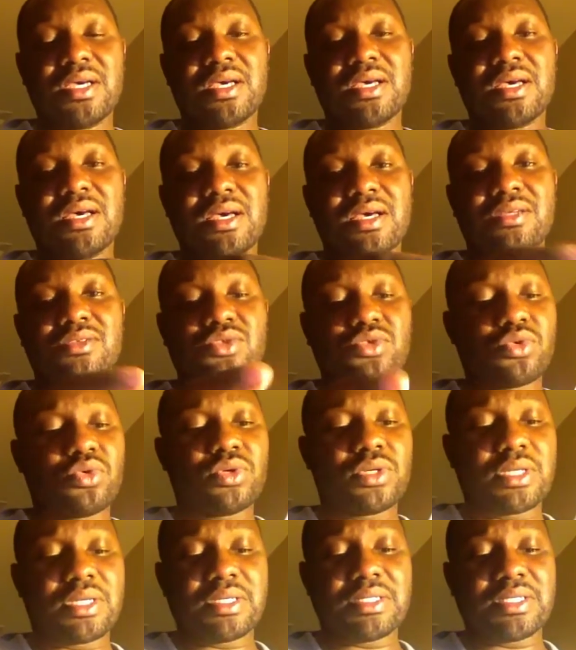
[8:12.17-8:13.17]
And uh, so
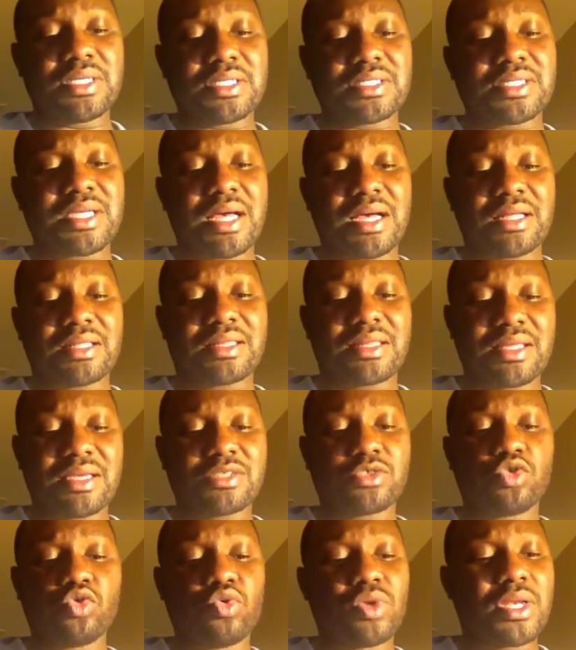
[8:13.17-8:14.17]
these are
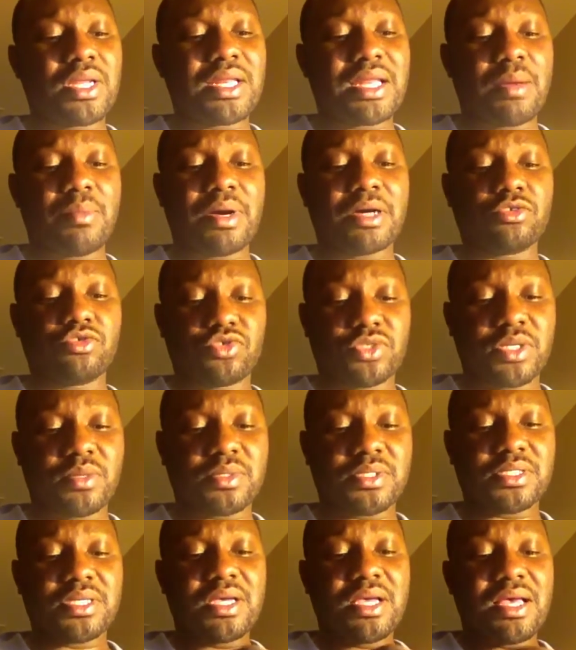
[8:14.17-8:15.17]
things you will learn about
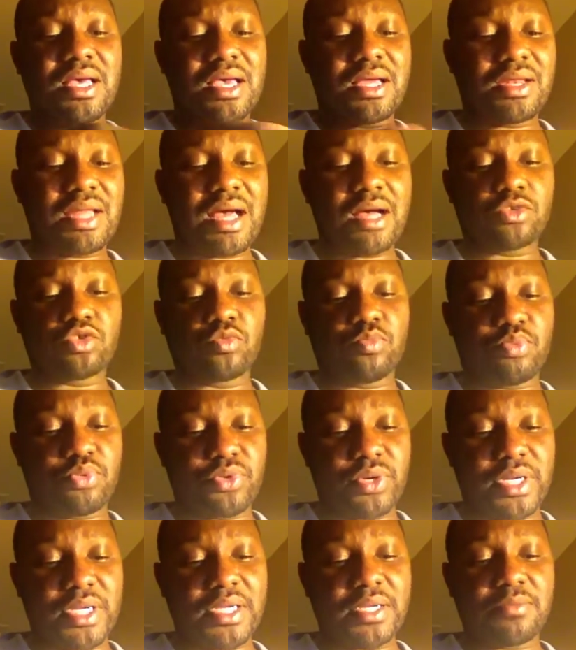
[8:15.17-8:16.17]
dreams and how to
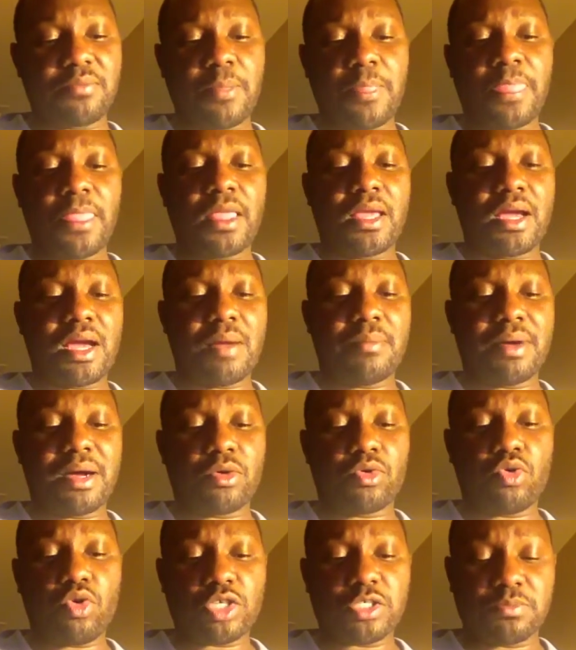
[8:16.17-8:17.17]
pray
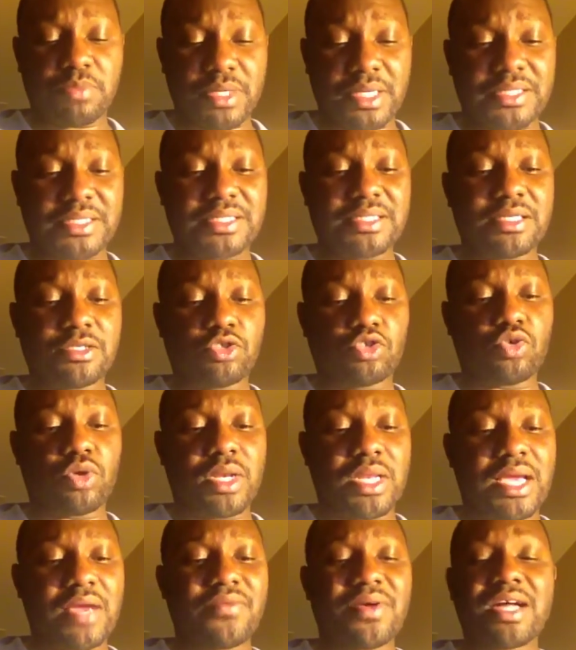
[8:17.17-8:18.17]
about God's blessing into your
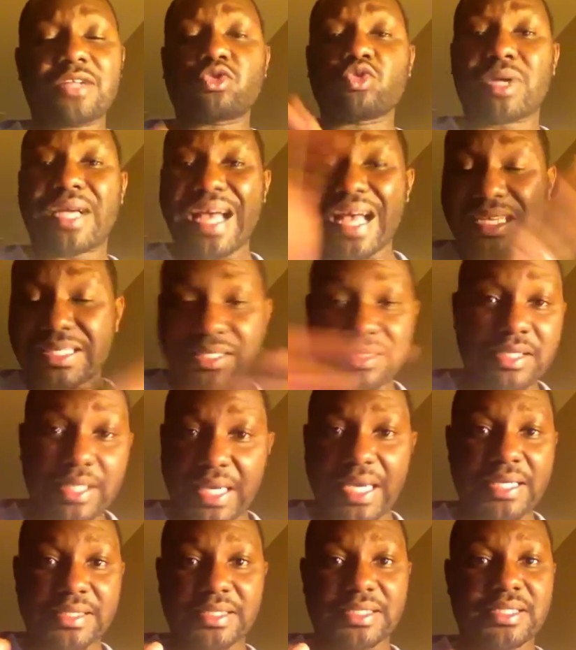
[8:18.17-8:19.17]
life, how to cancel
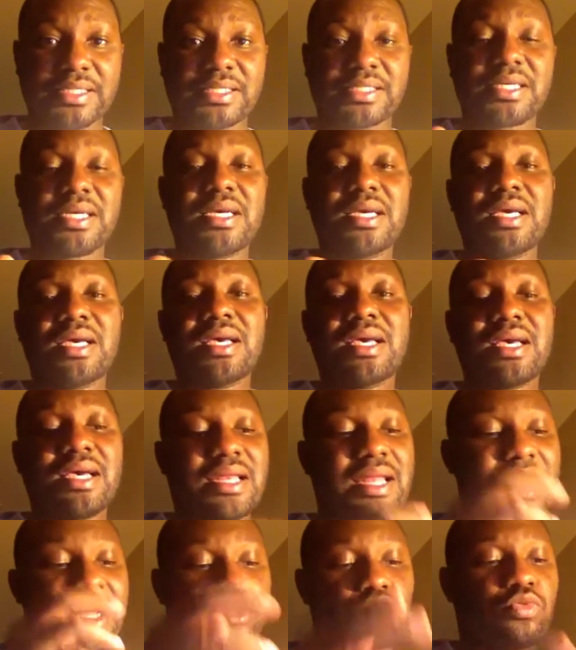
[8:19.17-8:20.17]
curses, and
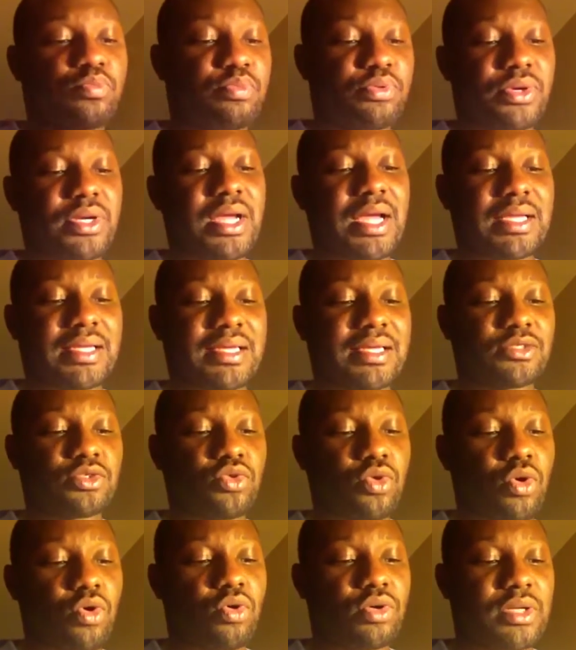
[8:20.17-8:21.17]
how to pray against
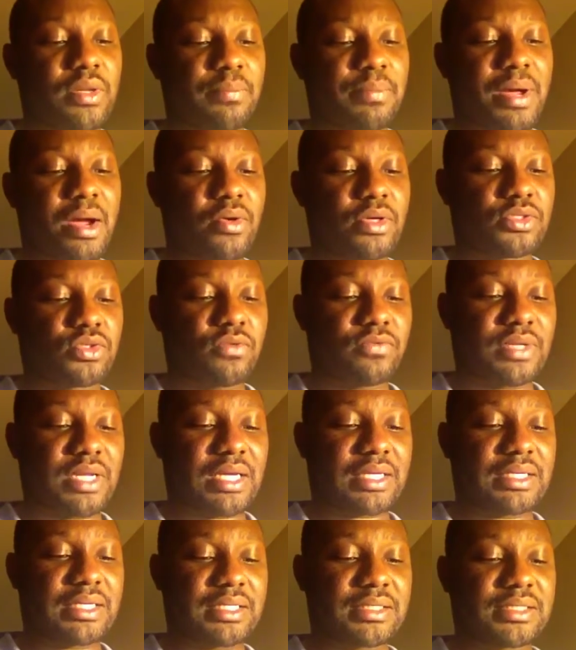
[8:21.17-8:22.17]
all the powers of
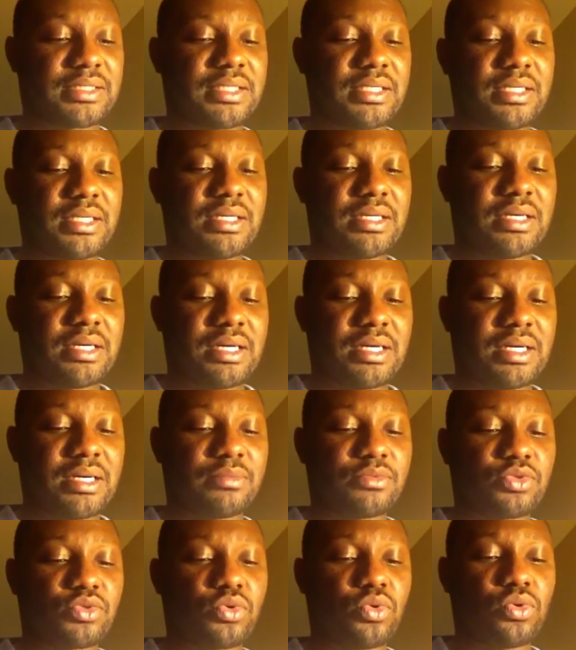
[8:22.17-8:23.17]
darkness. Um,
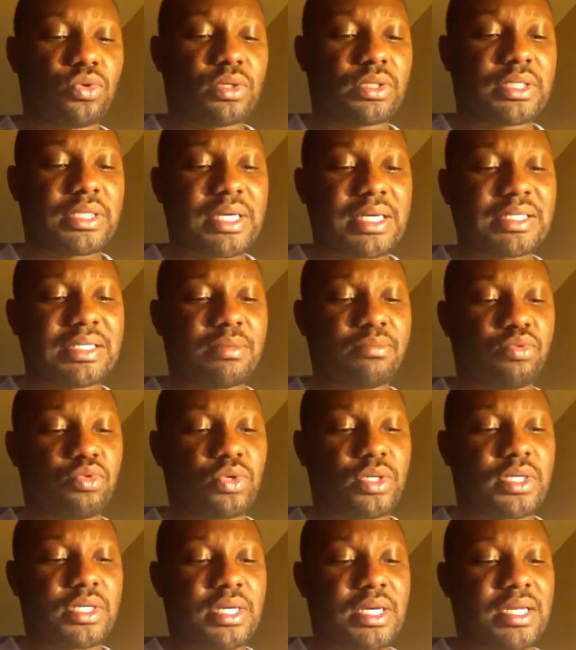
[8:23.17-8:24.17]
so get the
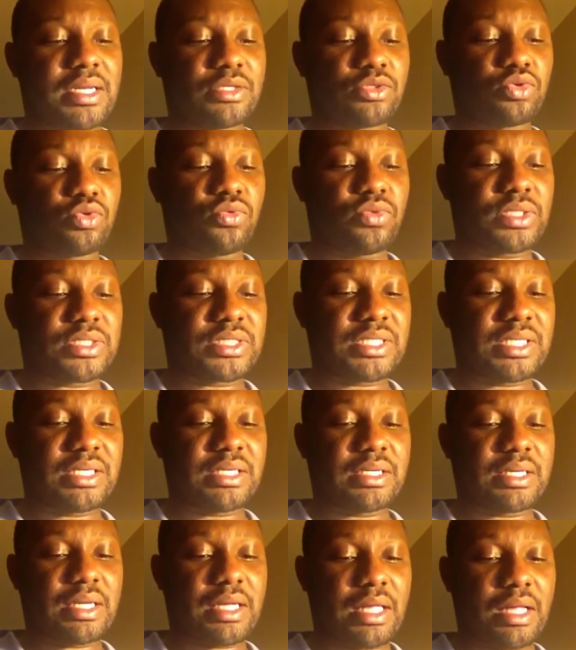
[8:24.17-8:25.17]
book and it will richly
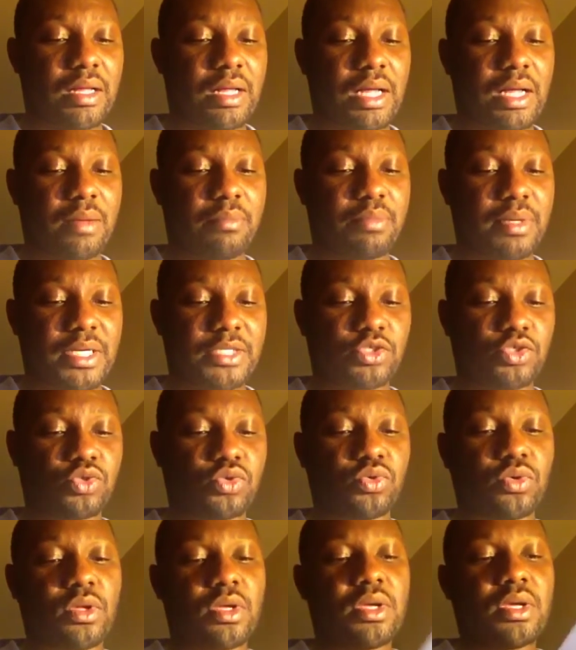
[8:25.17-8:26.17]
uh, bless you.
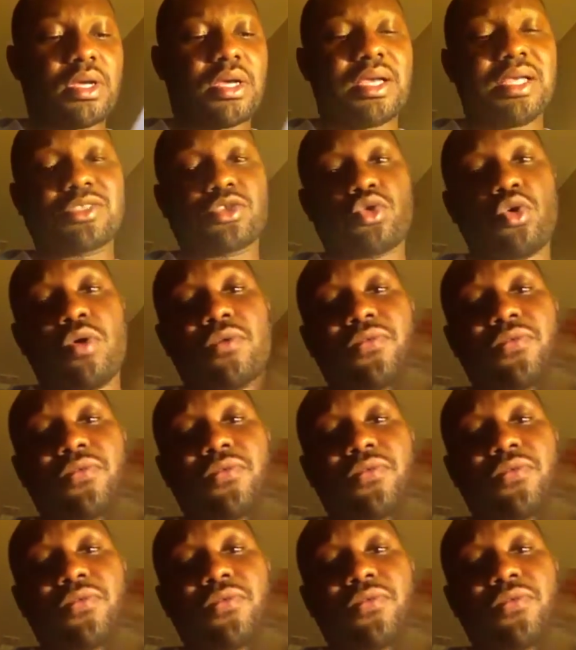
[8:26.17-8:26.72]
It's called